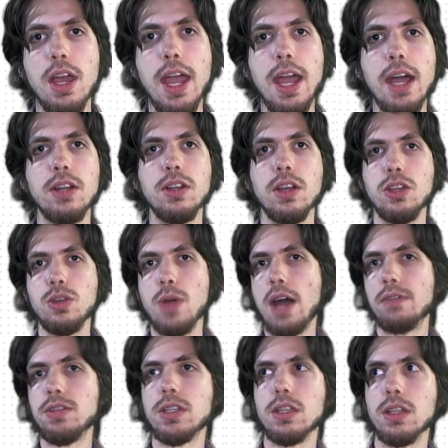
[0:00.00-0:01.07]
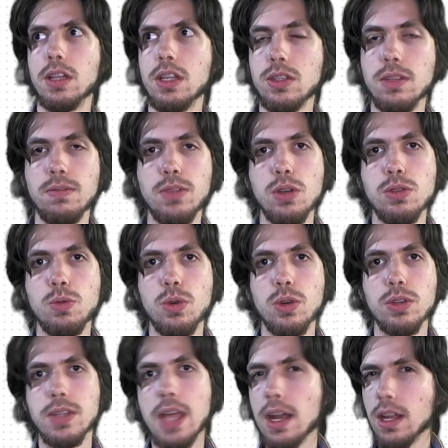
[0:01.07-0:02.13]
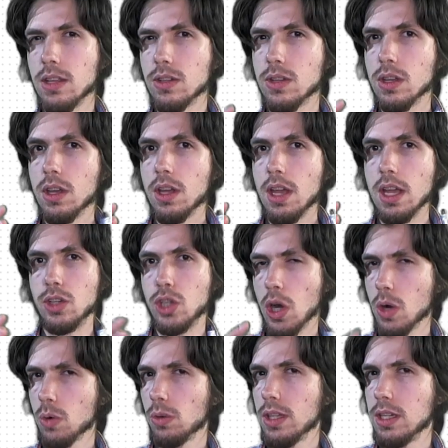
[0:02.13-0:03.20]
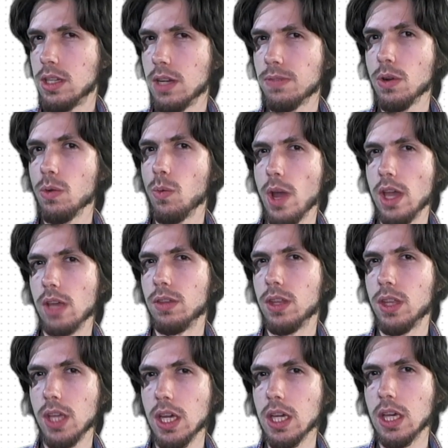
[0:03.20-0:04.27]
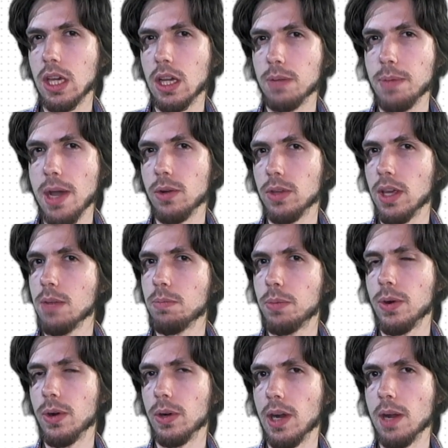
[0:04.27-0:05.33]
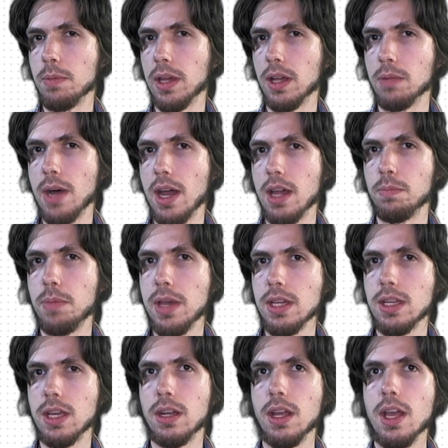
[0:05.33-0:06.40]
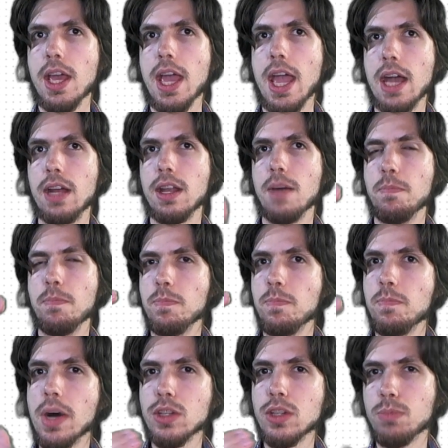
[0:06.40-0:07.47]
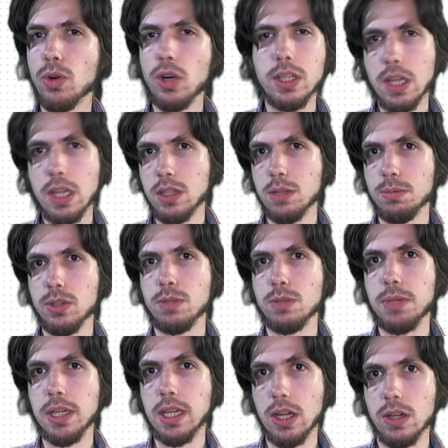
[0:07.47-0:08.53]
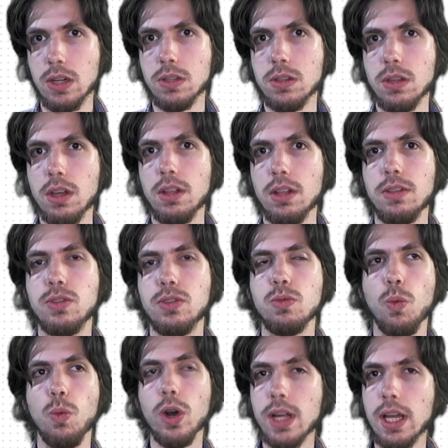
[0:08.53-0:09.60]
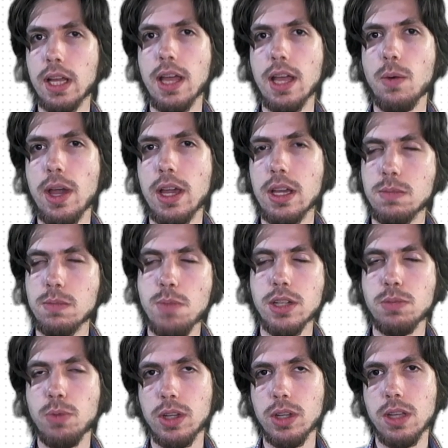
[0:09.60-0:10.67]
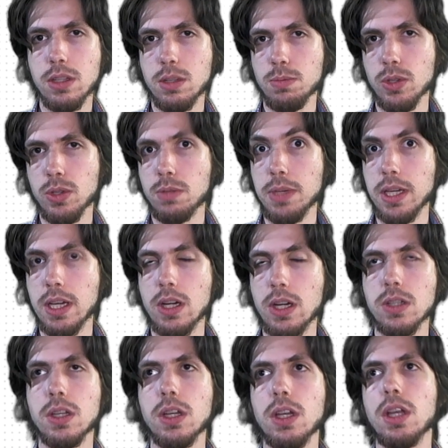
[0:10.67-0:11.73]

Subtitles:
And you have just a list of those rules. That is a totally different way of thinking about game programming, in my opinion, and much more accessible to beginners. Working in that way is much more accessible to beginners.